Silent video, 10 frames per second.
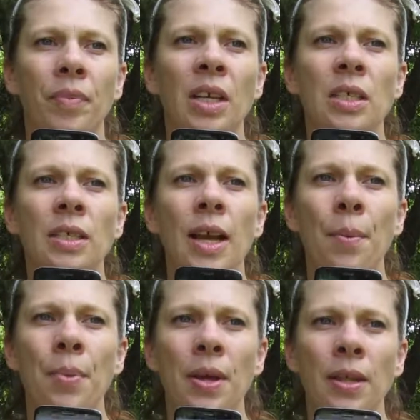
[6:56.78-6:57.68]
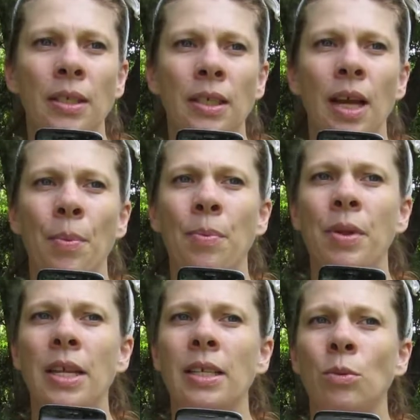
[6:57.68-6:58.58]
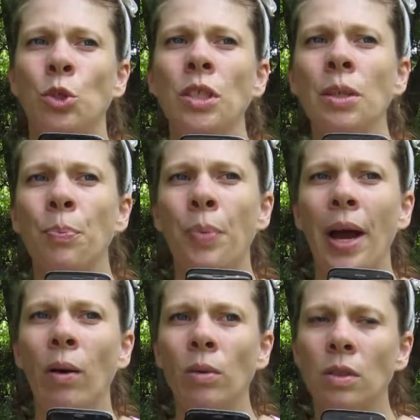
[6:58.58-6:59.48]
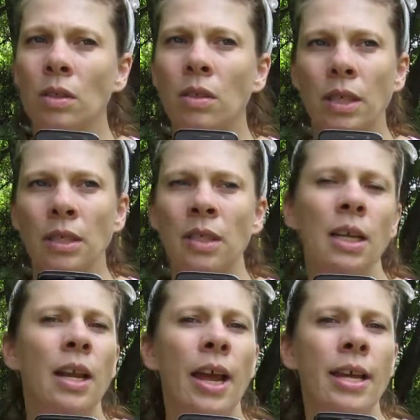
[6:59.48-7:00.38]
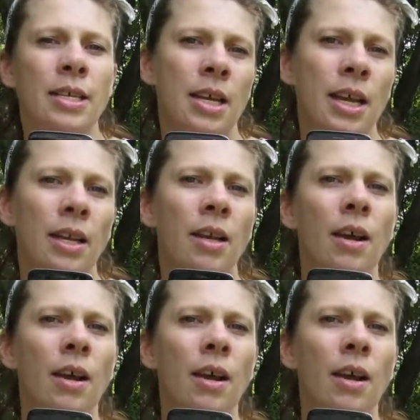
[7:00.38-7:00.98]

This had happened many times. She's about 16 to 18.